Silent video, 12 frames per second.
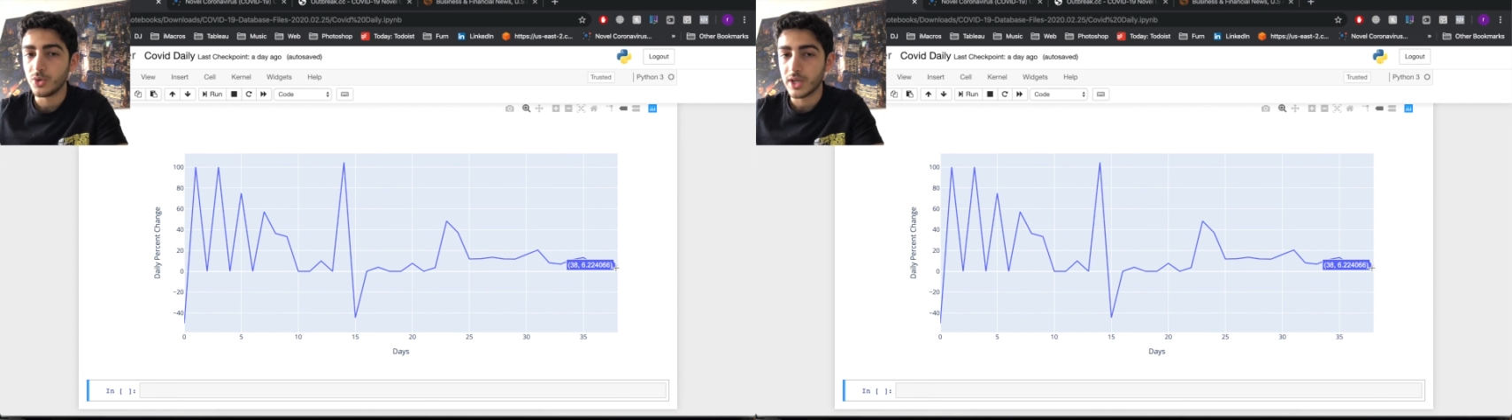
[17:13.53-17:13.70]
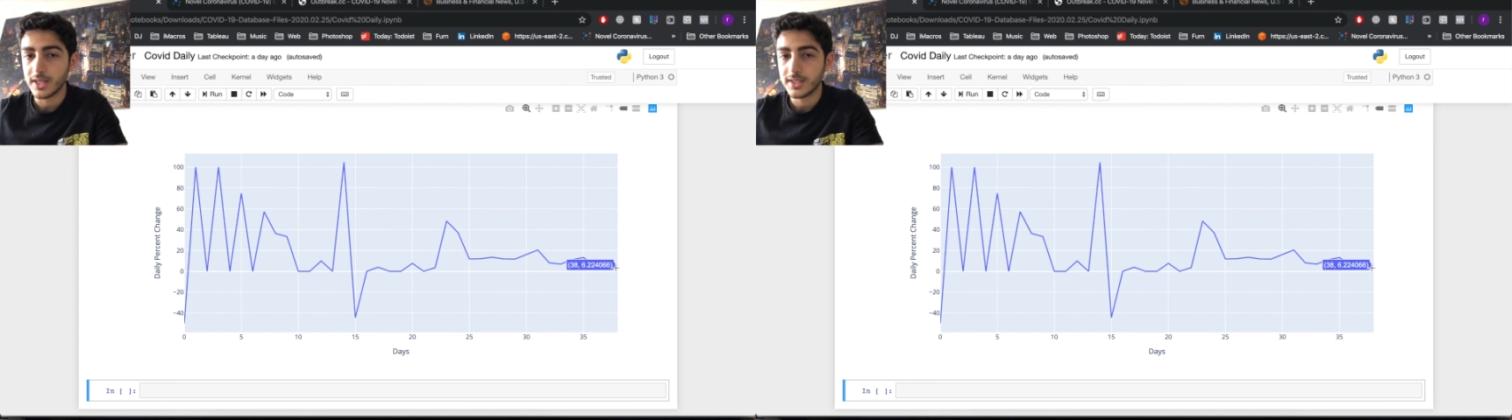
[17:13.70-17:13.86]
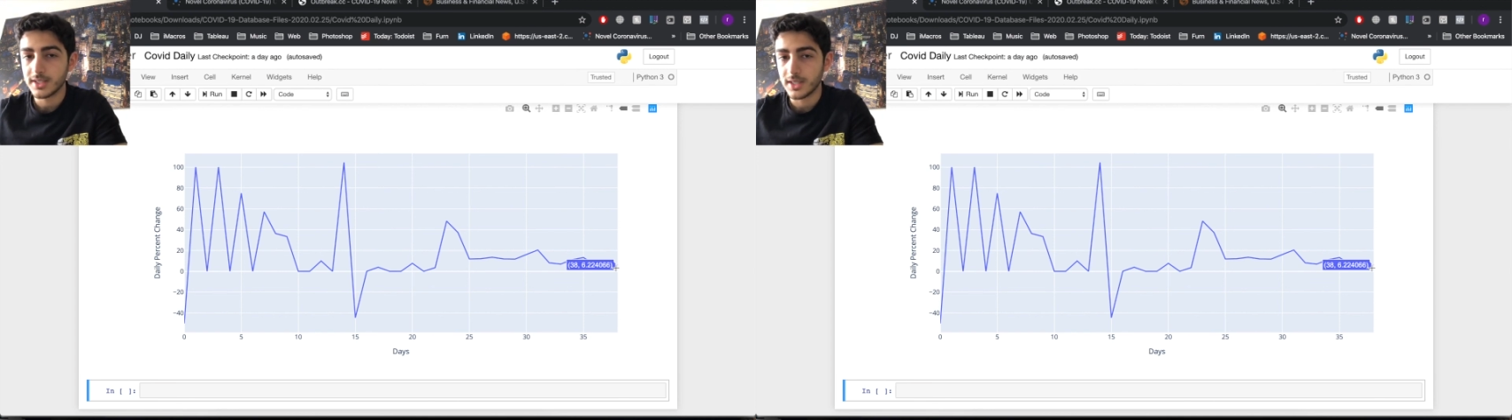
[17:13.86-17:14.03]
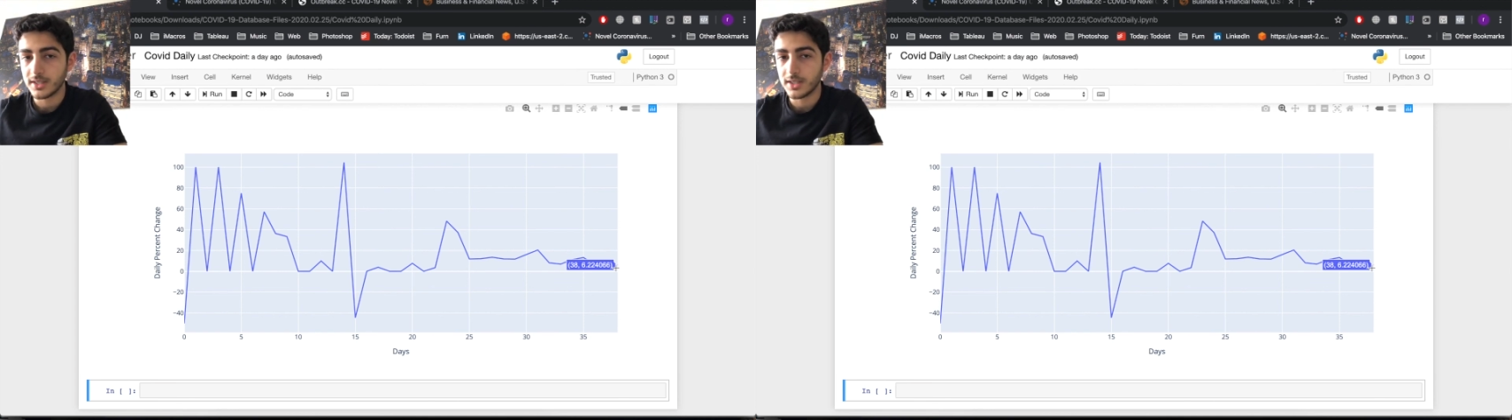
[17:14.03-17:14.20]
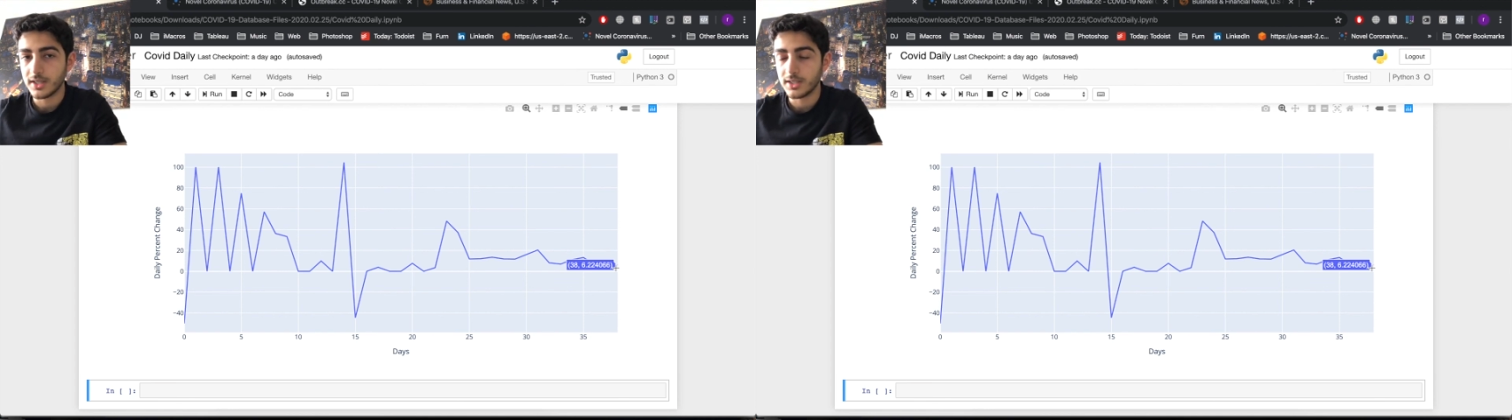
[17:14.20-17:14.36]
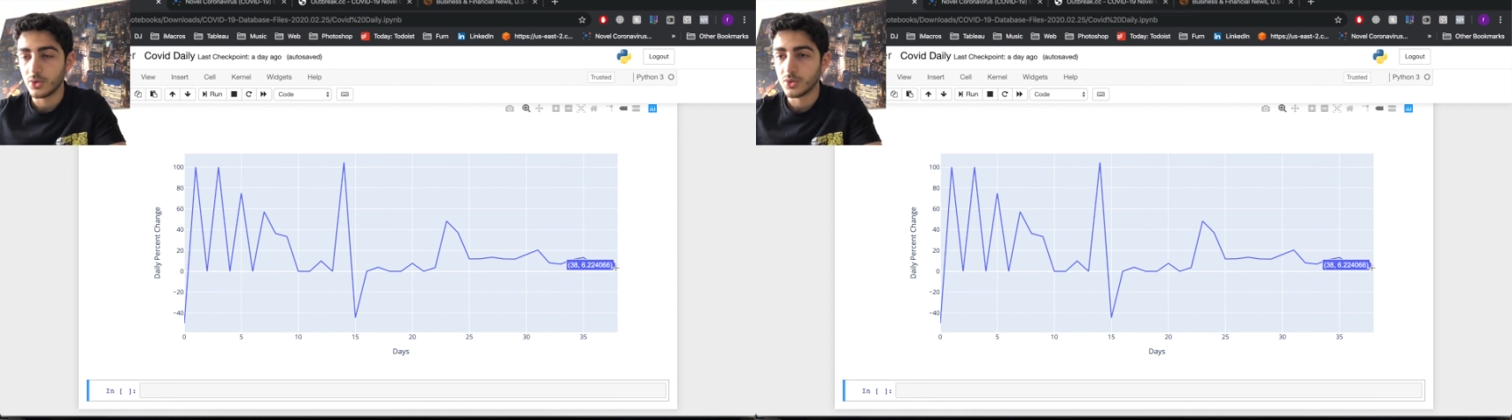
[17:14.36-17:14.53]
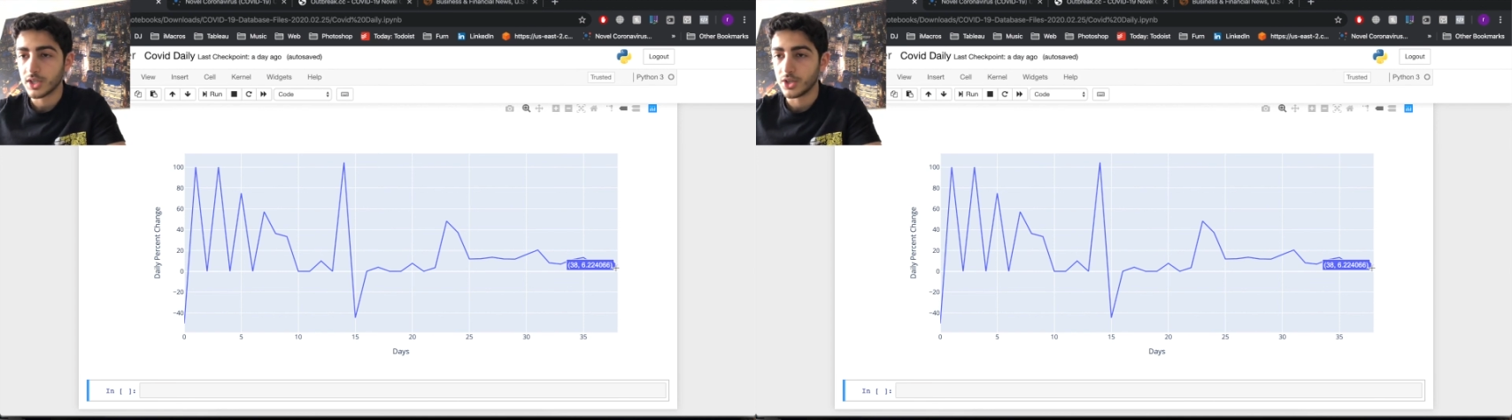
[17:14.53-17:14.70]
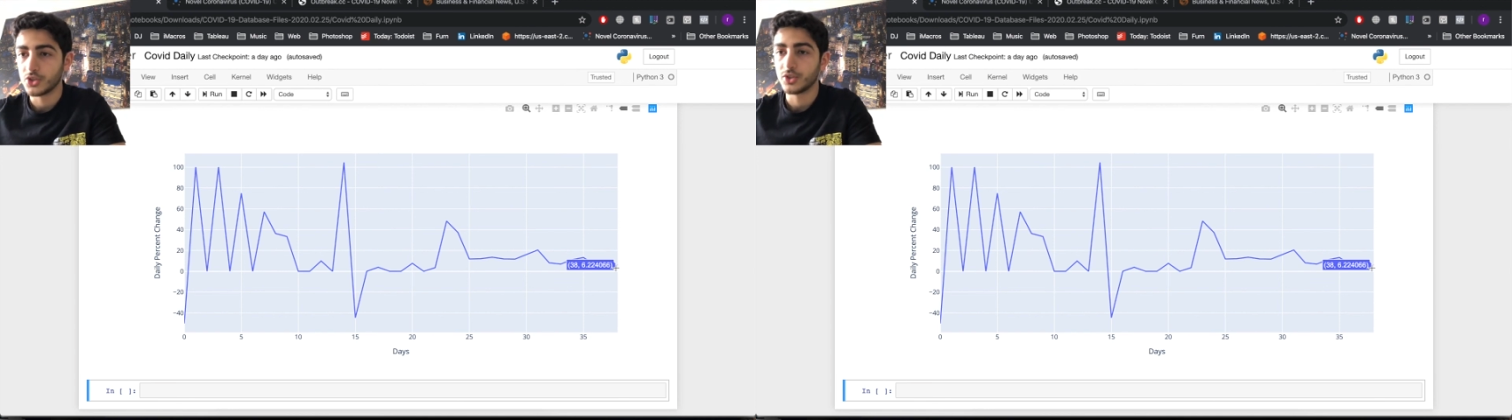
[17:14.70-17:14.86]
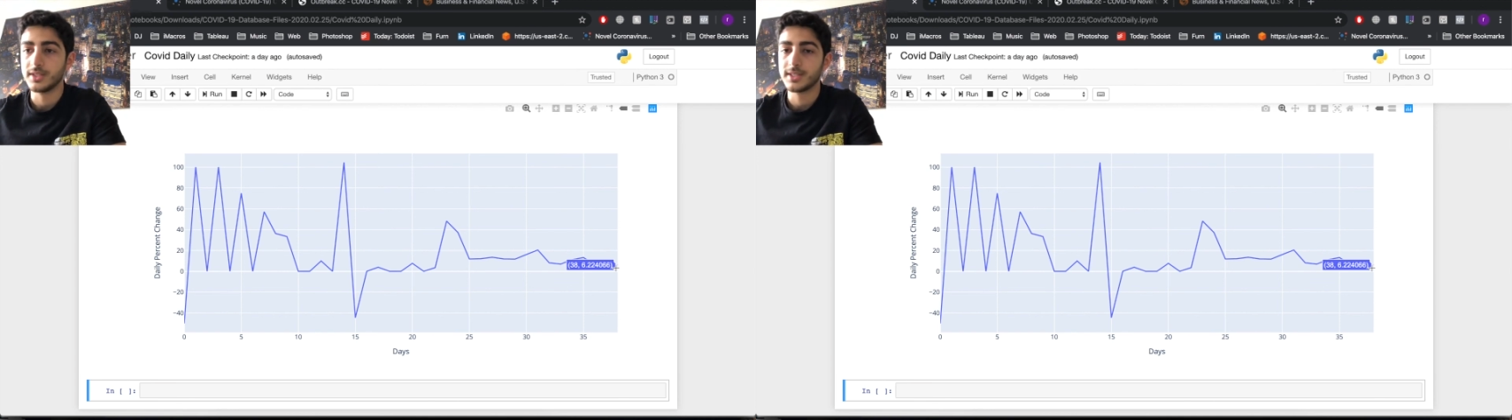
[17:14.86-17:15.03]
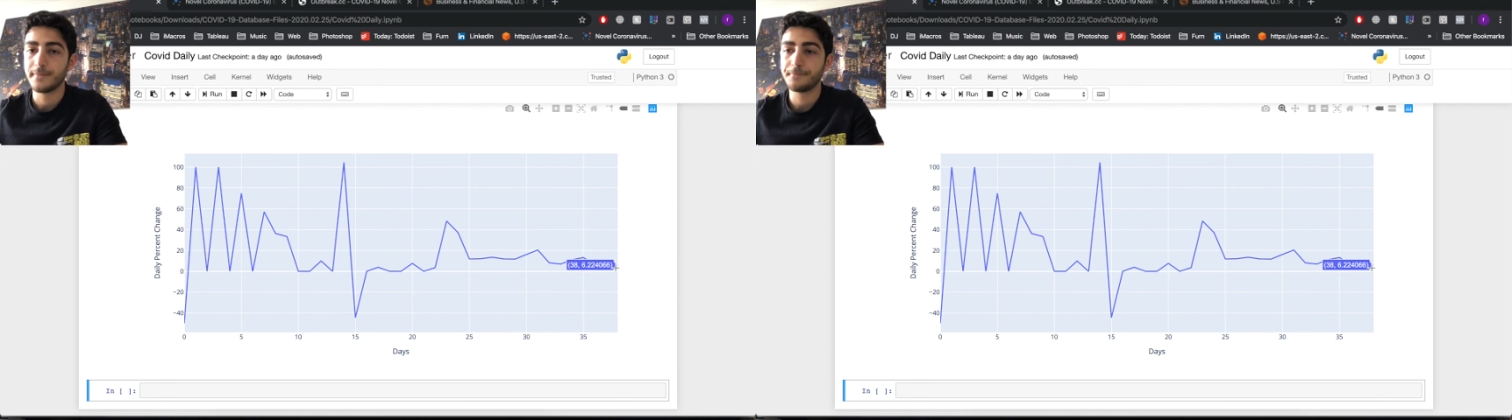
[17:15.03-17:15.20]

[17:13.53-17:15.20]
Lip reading: cases in those countries.